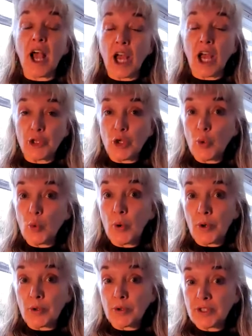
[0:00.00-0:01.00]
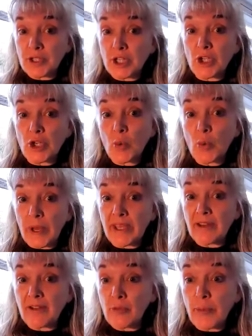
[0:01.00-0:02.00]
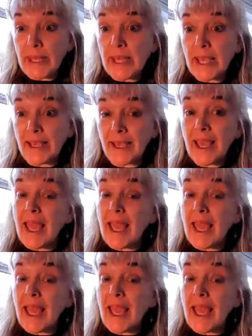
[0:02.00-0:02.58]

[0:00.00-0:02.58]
a new world and a new way of being,